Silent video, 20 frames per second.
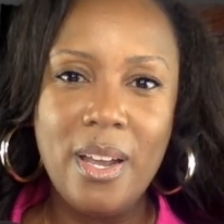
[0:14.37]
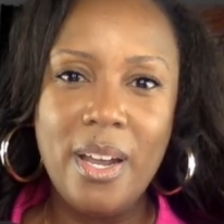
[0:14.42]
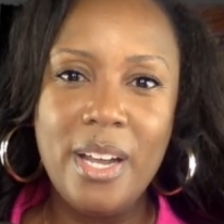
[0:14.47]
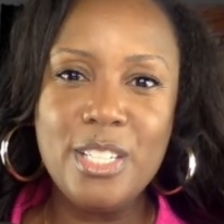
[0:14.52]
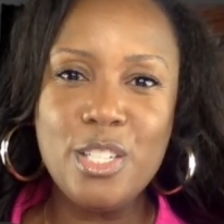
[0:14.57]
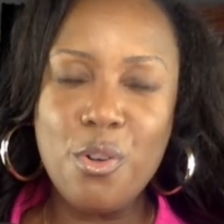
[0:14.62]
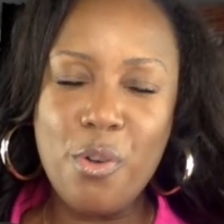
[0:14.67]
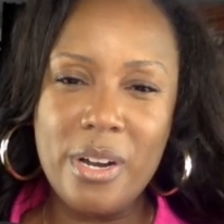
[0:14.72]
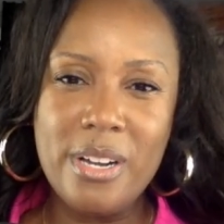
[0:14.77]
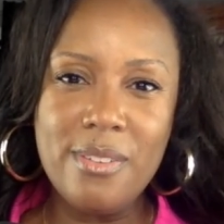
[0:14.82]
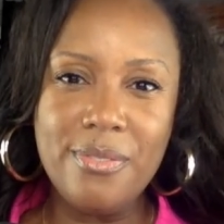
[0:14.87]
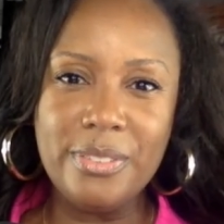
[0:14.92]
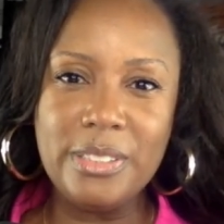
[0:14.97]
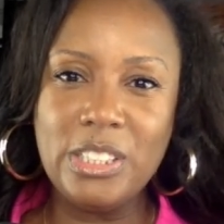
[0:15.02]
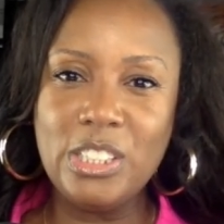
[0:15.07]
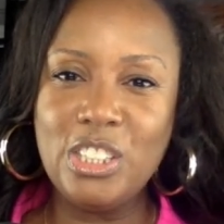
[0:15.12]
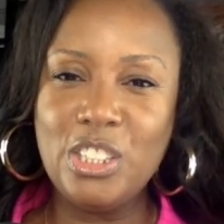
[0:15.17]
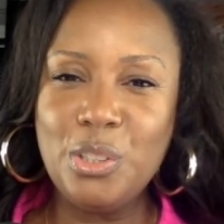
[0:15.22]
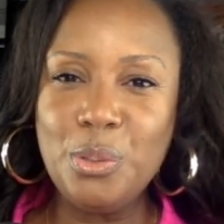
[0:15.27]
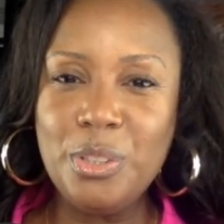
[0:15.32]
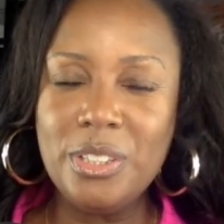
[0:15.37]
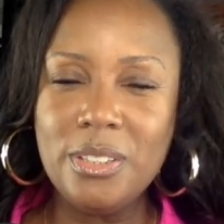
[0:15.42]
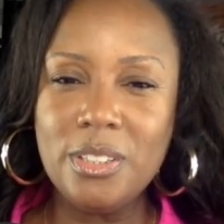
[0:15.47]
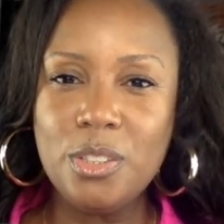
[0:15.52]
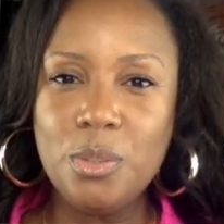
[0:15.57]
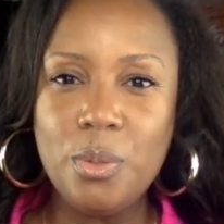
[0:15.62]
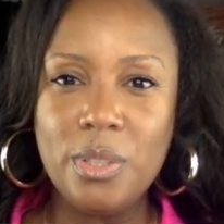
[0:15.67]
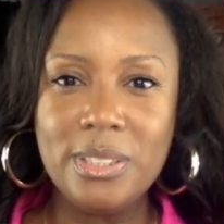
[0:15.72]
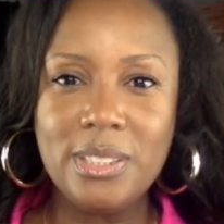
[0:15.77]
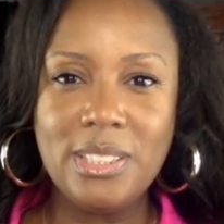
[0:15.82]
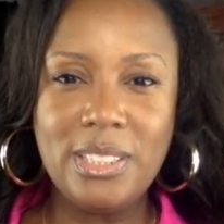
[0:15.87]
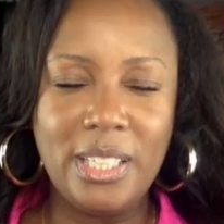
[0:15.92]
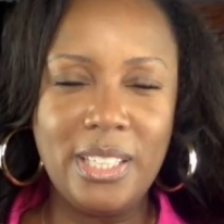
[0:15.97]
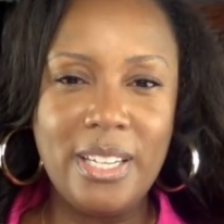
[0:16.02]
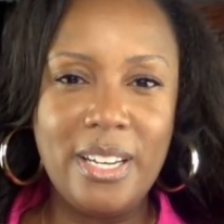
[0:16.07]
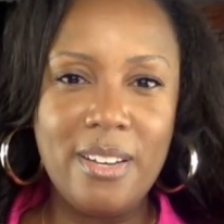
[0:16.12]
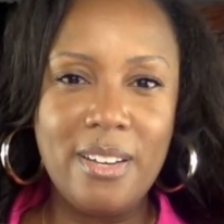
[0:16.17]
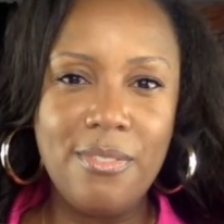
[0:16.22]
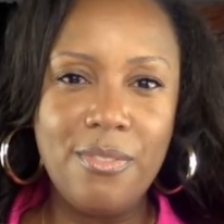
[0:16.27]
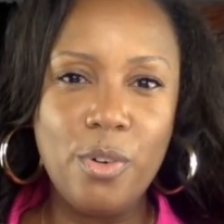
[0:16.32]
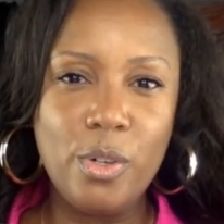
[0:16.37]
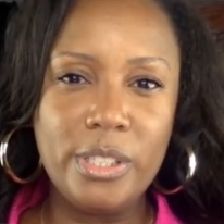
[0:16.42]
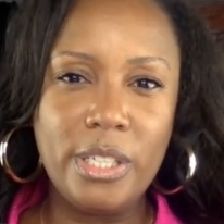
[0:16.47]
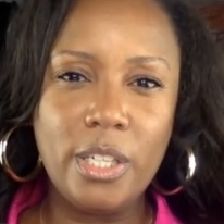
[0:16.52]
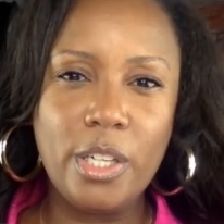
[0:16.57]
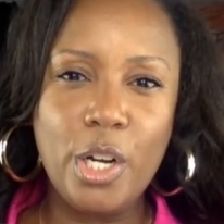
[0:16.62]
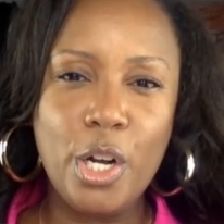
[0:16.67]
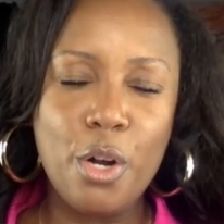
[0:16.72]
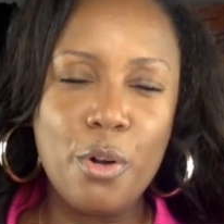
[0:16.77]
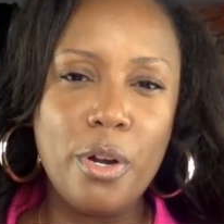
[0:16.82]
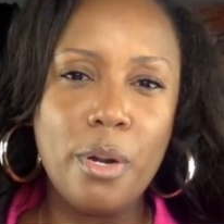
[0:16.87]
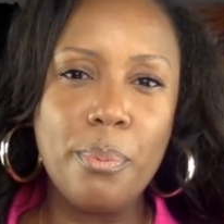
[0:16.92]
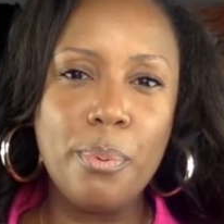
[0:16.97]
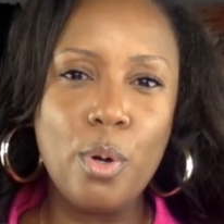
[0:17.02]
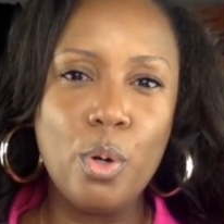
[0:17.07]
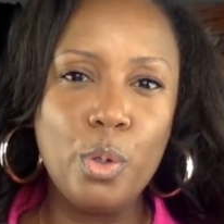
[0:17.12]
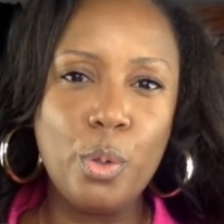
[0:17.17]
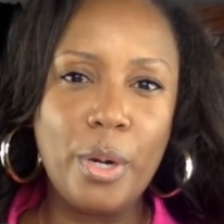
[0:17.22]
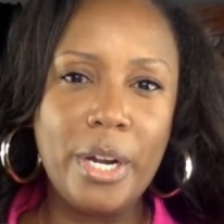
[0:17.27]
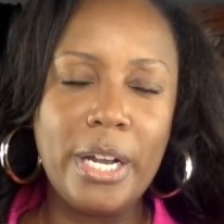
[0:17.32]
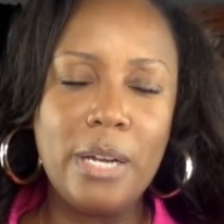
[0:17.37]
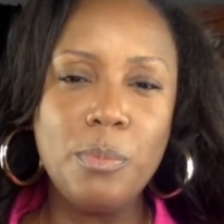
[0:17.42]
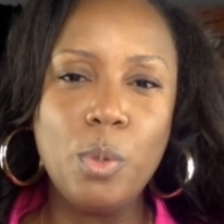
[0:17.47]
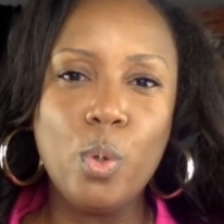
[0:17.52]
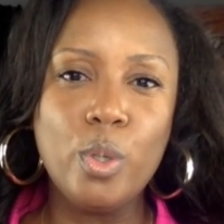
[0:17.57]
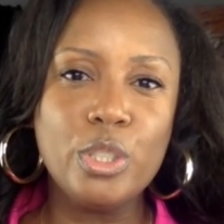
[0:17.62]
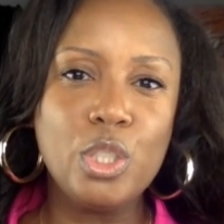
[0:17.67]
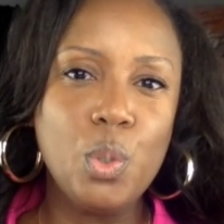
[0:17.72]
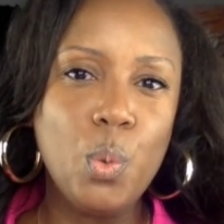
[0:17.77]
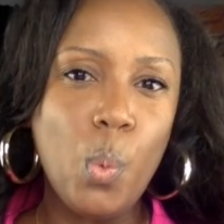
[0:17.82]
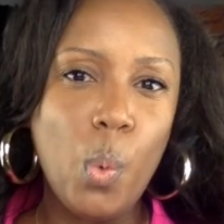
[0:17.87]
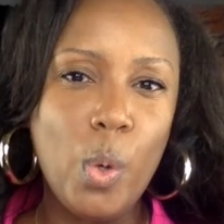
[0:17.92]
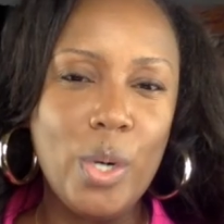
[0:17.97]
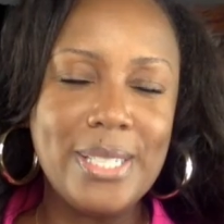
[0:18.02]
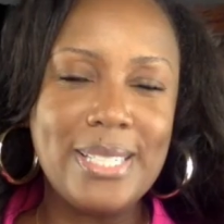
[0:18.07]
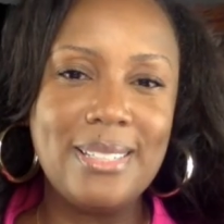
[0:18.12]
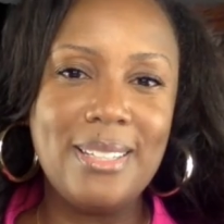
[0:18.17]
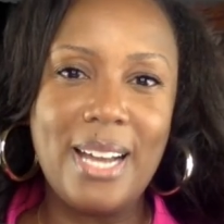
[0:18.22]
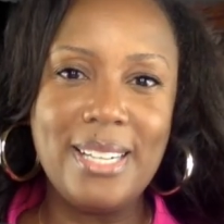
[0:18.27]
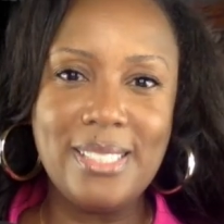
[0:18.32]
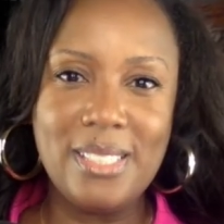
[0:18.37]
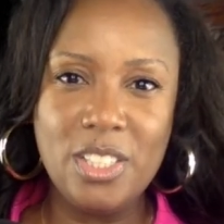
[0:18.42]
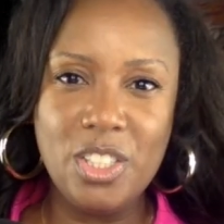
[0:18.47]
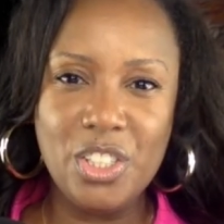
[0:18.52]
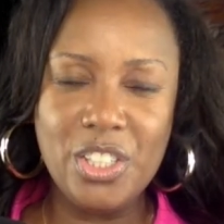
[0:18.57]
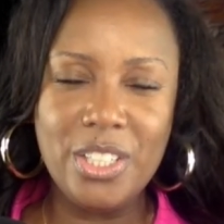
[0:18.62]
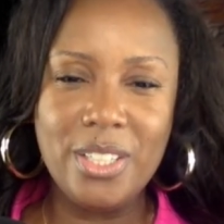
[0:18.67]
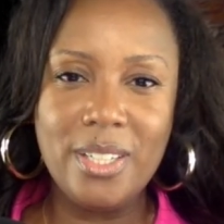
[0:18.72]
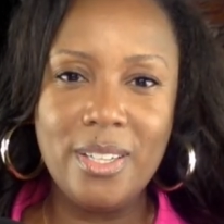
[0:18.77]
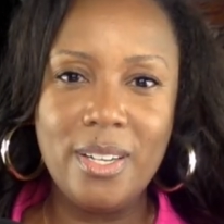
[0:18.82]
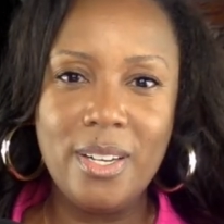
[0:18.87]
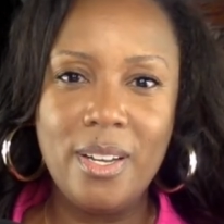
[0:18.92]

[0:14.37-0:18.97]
It's great for students who are studying for their current program or towards licensure,